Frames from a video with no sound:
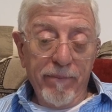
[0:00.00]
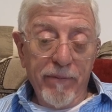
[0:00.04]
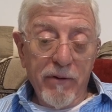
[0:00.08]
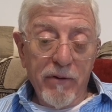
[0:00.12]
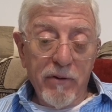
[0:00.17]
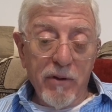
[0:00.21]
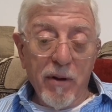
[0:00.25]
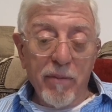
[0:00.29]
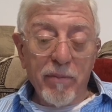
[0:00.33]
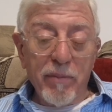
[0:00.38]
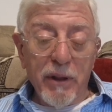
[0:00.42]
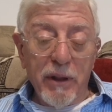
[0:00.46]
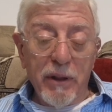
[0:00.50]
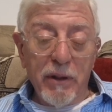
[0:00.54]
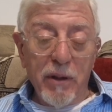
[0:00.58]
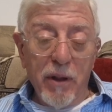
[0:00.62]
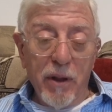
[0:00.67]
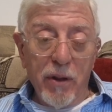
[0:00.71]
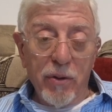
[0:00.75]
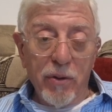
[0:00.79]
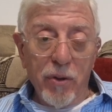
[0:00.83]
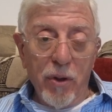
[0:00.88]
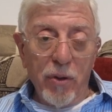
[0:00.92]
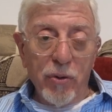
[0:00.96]
Somebody
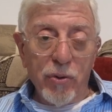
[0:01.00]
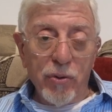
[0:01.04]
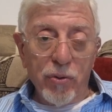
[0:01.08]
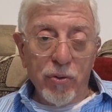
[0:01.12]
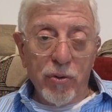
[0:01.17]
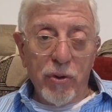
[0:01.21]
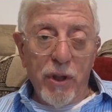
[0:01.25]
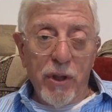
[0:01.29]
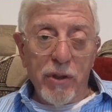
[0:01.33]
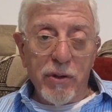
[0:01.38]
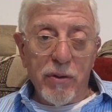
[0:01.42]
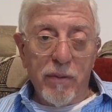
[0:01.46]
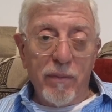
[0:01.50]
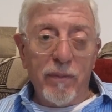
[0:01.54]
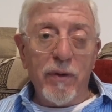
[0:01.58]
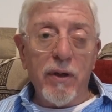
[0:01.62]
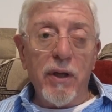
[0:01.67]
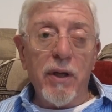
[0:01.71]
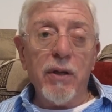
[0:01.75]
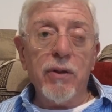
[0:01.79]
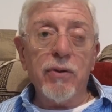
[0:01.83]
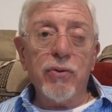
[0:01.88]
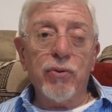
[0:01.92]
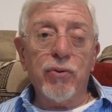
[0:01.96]
that Judaism
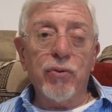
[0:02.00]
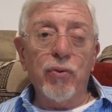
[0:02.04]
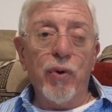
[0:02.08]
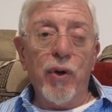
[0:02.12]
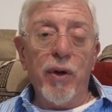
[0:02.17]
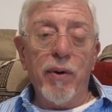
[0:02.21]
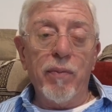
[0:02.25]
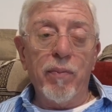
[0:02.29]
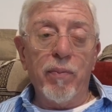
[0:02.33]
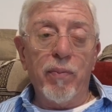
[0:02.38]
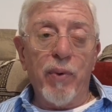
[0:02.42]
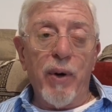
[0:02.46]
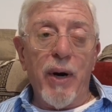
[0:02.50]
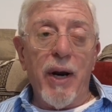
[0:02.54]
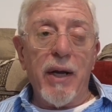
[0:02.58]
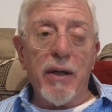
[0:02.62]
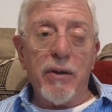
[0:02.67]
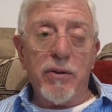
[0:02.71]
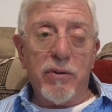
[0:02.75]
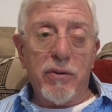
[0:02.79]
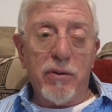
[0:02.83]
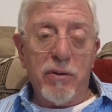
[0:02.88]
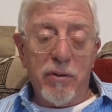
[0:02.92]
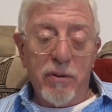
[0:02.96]
needs to
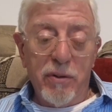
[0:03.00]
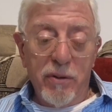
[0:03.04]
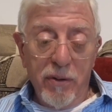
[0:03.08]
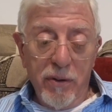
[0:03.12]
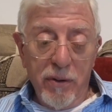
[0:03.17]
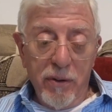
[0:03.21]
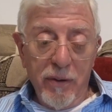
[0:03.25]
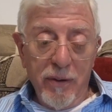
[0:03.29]
embrace